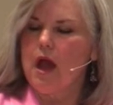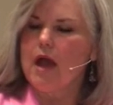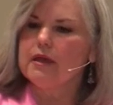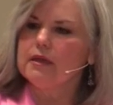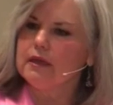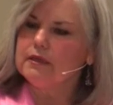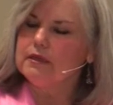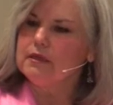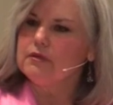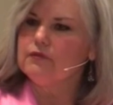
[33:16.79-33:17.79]
I can
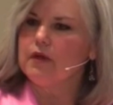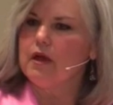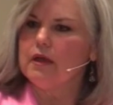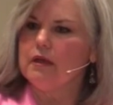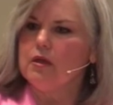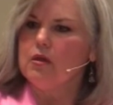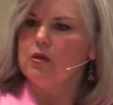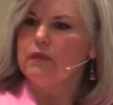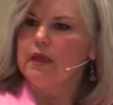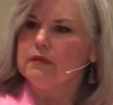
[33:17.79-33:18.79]
identify
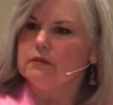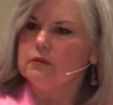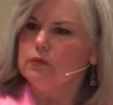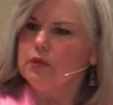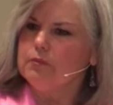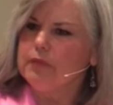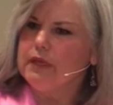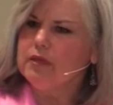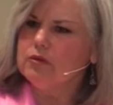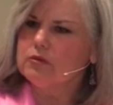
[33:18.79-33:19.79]
that when
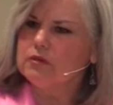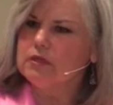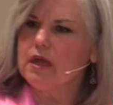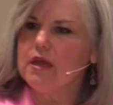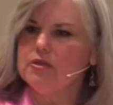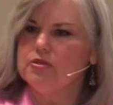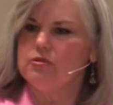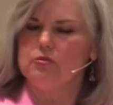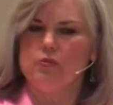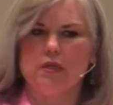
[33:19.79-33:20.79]
Peter denied
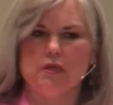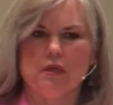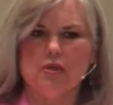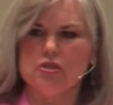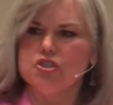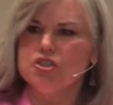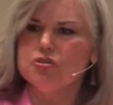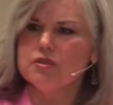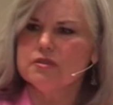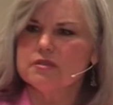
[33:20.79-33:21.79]
you, when
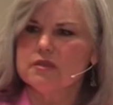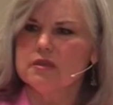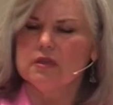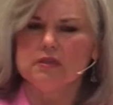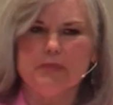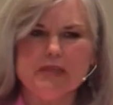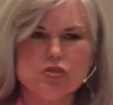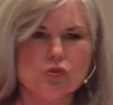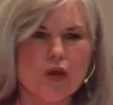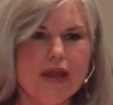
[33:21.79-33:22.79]
Judas
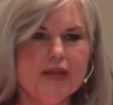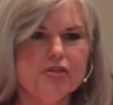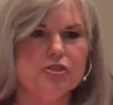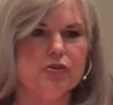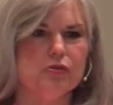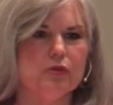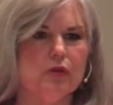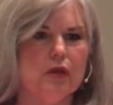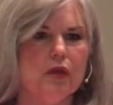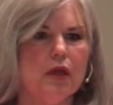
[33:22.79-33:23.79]
betrayed you,
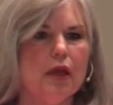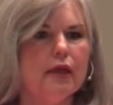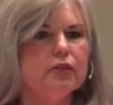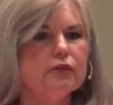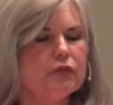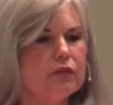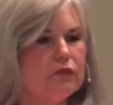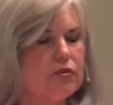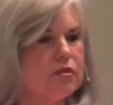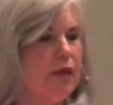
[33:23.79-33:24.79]
and you know, for the
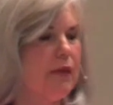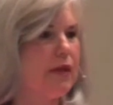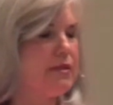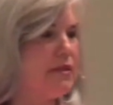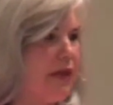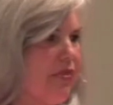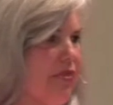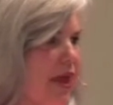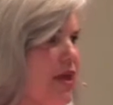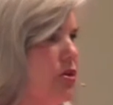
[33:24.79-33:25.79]
first time, I could say,
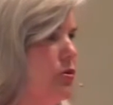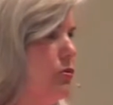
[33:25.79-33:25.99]
Thank you,